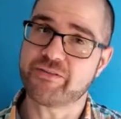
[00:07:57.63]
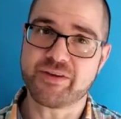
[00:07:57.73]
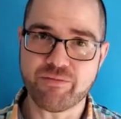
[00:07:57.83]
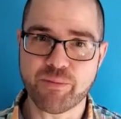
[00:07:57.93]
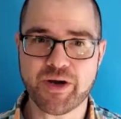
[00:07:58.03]

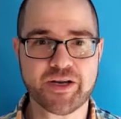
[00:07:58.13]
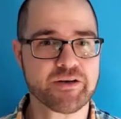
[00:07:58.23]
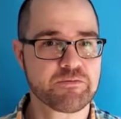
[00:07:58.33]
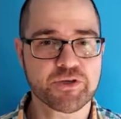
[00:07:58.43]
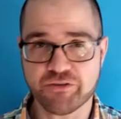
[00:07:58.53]
never
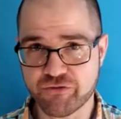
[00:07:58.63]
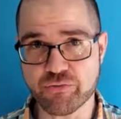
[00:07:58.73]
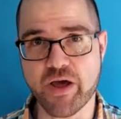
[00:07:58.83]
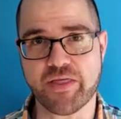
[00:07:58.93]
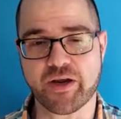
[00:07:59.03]
mind, just do
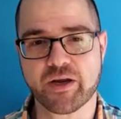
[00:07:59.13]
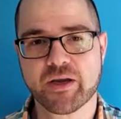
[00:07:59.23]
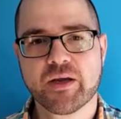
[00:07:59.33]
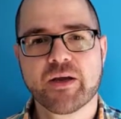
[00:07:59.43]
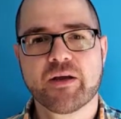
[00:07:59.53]
nothing.
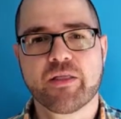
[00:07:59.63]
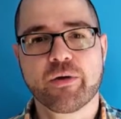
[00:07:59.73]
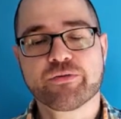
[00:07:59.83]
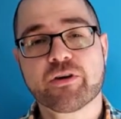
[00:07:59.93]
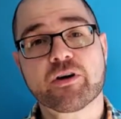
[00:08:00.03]

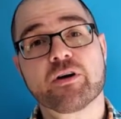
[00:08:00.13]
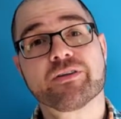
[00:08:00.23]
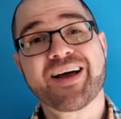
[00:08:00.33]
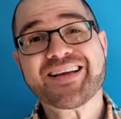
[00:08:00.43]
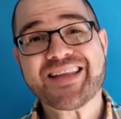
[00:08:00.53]
Those are
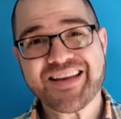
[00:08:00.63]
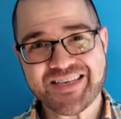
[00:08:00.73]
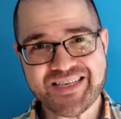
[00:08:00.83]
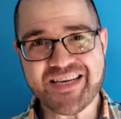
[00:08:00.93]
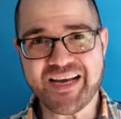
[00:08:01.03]
called identity